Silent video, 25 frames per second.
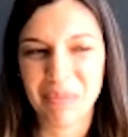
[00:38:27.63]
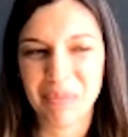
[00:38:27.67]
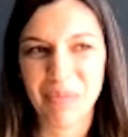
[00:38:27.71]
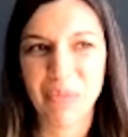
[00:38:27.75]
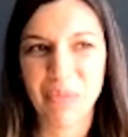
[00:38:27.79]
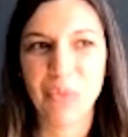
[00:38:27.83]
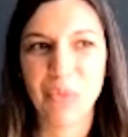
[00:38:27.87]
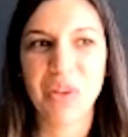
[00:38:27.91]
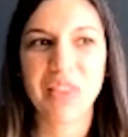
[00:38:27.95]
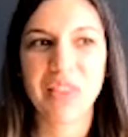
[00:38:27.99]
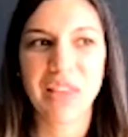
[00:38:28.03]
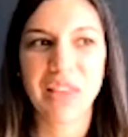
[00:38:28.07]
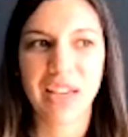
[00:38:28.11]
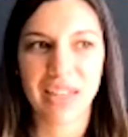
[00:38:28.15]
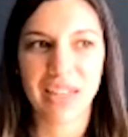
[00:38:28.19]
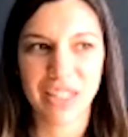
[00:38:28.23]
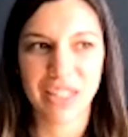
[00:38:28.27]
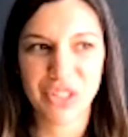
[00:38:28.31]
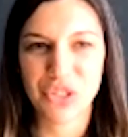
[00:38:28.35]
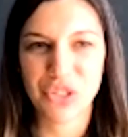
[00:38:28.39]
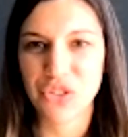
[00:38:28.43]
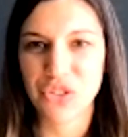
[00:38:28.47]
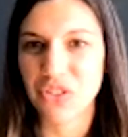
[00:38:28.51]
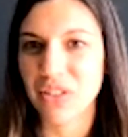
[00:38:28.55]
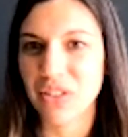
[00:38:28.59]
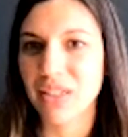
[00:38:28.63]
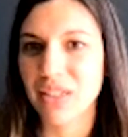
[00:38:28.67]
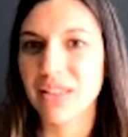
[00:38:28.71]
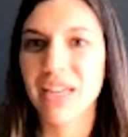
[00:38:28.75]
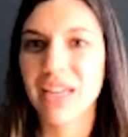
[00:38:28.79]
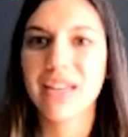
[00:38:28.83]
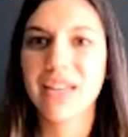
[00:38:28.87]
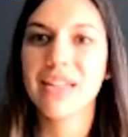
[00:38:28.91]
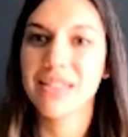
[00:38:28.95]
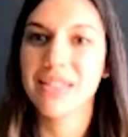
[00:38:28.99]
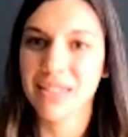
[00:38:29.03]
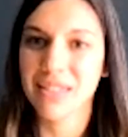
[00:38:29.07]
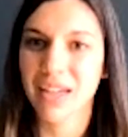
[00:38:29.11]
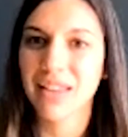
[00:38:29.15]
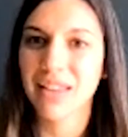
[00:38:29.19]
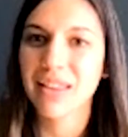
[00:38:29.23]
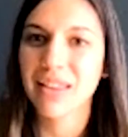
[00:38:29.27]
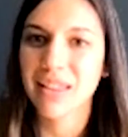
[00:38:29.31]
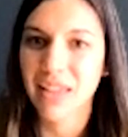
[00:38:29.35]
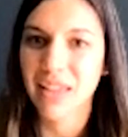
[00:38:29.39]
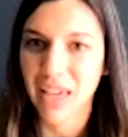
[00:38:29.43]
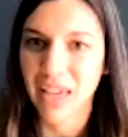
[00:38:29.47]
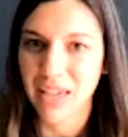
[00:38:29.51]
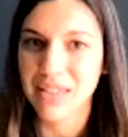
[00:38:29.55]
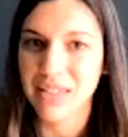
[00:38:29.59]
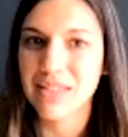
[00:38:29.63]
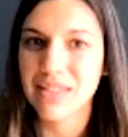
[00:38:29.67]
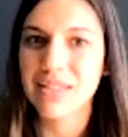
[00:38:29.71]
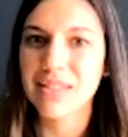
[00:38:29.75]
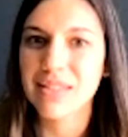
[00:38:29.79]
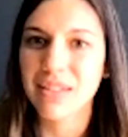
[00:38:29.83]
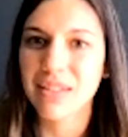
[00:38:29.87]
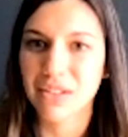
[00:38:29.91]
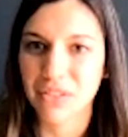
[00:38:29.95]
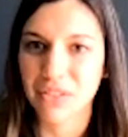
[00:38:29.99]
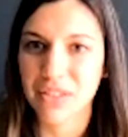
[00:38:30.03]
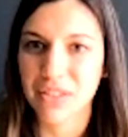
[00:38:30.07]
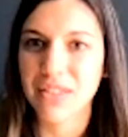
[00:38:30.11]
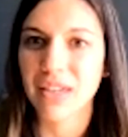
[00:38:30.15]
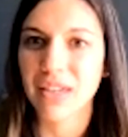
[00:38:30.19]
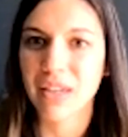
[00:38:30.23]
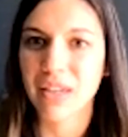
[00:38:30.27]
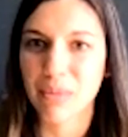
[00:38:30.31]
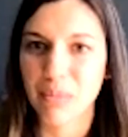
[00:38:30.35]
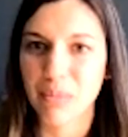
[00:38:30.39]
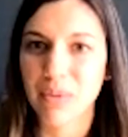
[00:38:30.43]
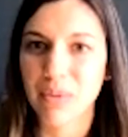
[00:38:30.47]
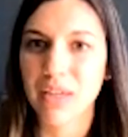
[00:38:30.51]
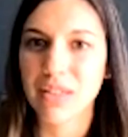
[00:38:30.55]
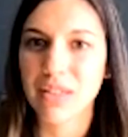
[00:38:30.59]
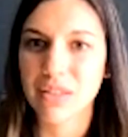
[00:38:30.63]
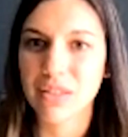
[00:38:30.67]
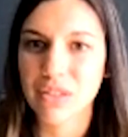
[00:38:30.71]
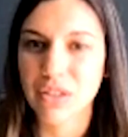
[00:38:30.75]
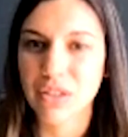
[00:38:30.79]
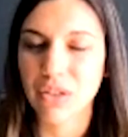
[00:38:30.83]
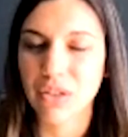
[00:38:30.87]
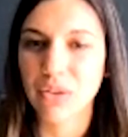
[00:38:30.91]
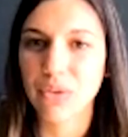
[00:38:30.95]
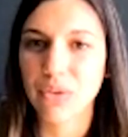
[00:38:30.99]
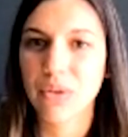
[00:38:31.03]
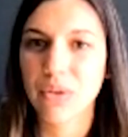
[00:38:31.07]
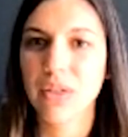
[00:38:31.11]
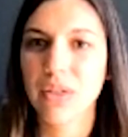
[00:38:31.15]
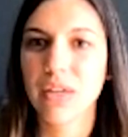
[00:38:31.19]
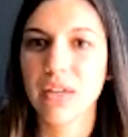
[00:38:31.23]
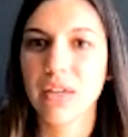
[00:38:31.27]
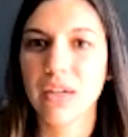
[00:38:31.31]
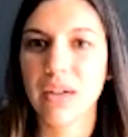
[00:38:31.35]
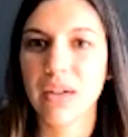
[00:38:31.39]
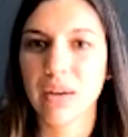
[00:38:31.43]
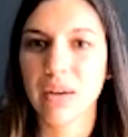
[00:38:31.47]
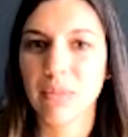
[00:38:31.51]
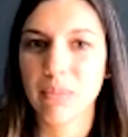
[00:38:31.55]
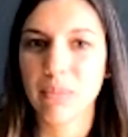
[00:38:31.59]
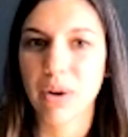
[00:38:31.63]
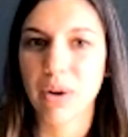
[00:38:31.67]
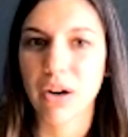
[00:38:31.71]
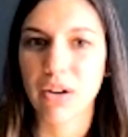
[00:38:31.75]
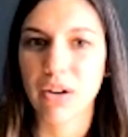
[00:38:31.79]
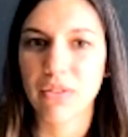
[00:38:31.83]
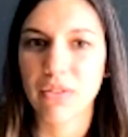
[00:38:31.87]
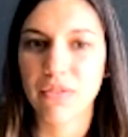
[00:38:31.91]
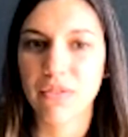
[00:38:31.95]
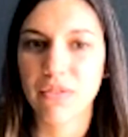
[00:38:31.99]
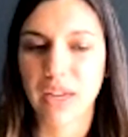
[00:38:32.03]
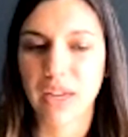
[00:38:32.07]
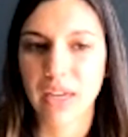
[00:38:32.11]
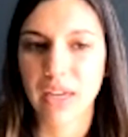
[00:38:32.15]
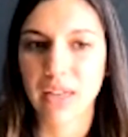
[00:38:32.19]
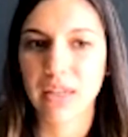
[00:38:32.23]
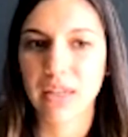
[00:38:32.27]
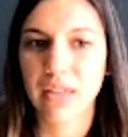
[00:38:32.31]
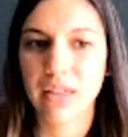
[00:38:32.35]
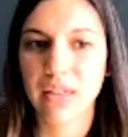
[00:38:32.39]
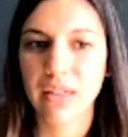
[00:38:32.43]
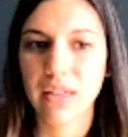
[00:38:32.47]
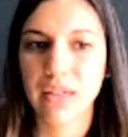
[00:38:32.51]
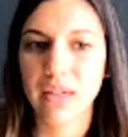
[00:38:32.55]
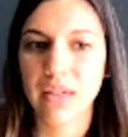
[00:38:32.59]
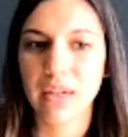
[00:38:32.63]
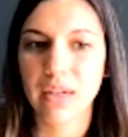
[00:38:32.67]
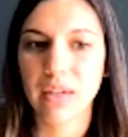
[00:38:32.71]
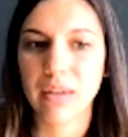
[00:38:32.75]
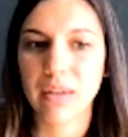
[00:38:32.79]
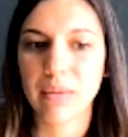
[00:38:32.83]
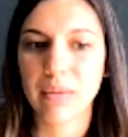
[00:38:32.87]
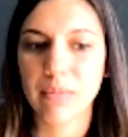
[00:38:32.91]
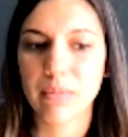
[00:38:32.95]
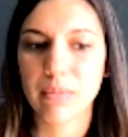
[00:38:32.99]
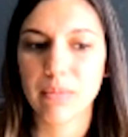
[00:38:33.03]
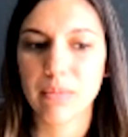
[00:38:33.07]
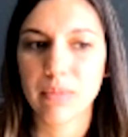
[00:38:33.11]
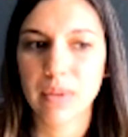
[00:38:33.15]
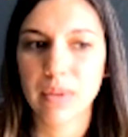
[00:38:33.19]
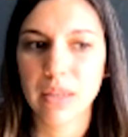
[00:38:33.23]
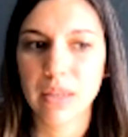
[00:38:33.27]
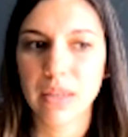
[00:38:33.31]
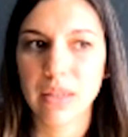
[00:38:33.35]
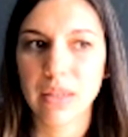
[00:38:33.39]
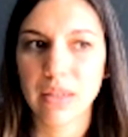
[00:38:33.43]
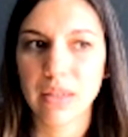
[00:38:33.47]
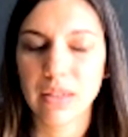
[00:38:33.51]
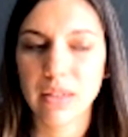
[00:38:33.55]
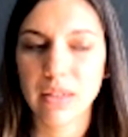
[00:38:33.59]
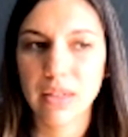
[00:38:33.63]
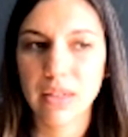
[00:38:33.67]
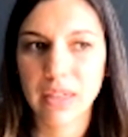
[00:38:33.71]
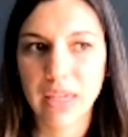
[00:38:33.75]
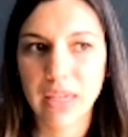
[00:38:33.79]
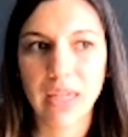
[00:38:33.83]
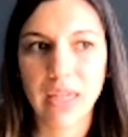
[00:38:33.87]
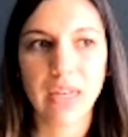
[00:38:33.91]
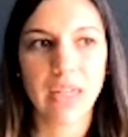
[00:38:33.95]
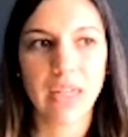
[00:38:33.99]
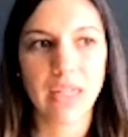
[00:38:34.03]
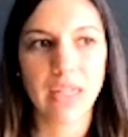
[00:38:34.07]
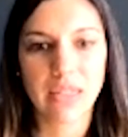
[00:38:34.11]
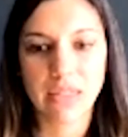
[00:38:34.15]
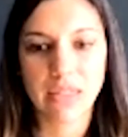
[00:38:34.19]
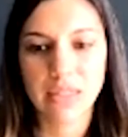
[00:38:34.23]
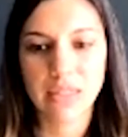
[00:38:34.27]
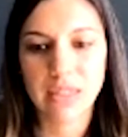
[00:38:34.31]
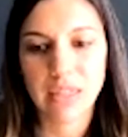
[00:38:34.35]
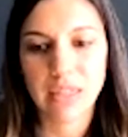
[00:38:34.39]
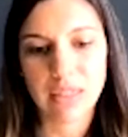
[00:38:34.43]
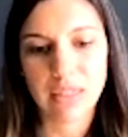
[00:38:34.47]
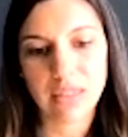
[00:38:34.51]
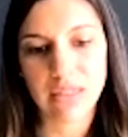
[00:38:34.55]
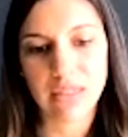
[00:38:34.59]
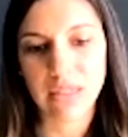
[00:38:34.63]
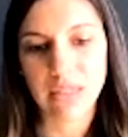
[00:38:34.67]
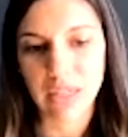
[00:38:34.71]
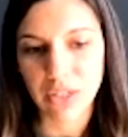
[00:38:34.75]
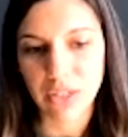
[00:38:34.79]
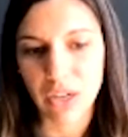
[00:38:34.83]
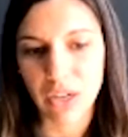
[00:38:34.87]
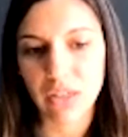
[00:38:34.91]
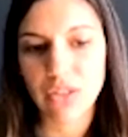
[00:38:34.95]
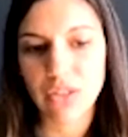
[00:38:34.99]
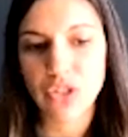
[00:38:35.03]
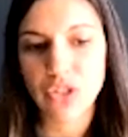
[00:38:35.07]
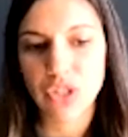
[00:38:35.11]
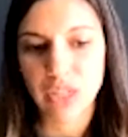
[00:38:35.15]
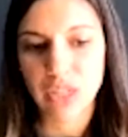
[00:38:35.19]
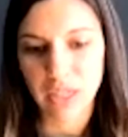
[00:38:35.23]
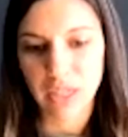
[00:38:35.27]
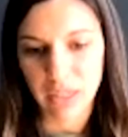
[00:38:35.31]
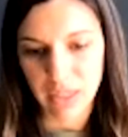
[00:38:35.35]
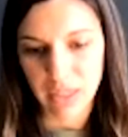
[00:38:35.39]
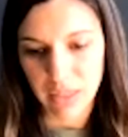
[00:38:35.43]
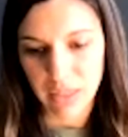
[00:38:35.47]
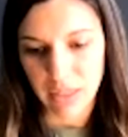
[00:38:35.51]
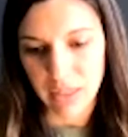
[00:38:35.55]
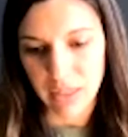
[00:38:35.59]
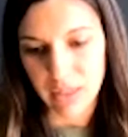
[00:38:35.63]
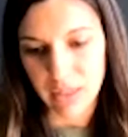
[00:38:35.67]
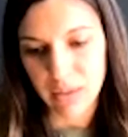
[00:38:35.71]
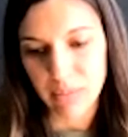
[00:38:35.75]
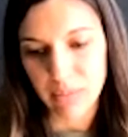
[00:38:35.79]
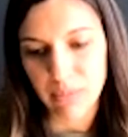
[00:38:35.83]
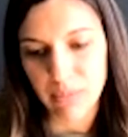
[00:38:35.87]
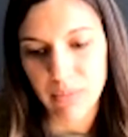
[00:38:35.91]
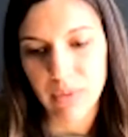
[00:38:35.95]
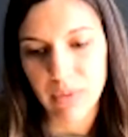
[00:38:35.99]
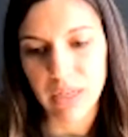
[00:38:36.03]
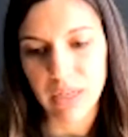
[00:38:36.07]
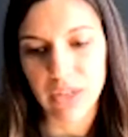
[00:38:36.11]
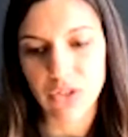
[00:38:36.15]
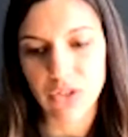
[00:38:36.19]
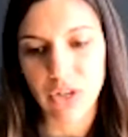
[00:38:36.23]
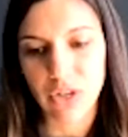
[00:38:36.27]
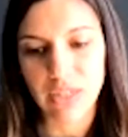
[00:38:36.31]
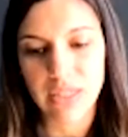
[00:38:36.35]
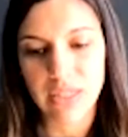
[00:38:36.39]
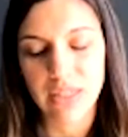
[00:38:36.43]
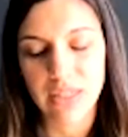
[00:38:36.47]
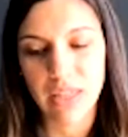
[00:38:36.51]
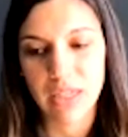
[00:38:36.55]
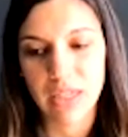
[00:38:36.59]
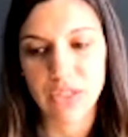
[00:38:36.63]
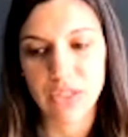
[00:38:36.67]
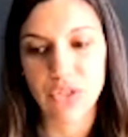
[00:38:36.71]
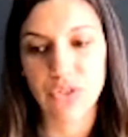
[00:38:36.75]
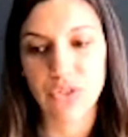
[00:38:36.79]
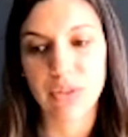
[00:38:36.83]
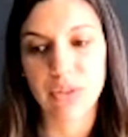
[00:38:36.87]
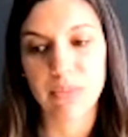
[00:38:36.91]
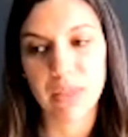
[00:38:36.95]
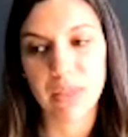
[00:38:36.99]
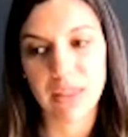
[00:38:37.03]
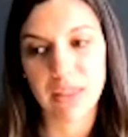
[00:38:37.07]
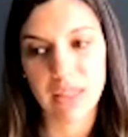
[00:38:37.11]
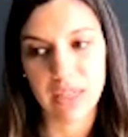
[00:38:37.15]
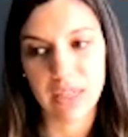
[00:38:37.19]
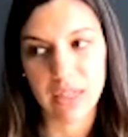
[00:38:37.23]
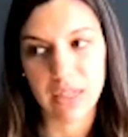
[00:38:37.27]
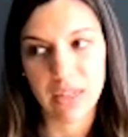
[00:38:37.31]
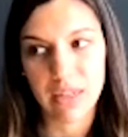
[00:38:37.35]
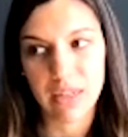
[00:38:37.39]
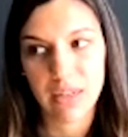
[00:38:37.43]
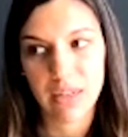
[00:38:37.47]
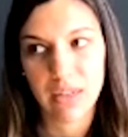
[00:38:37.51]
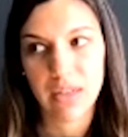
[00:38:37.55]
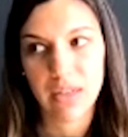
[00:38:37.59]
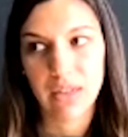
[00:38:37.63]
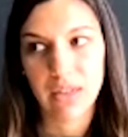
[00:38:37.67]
with that history, that is not the case all the time. And so part of that, again, is acknowledging and addressing that history, but then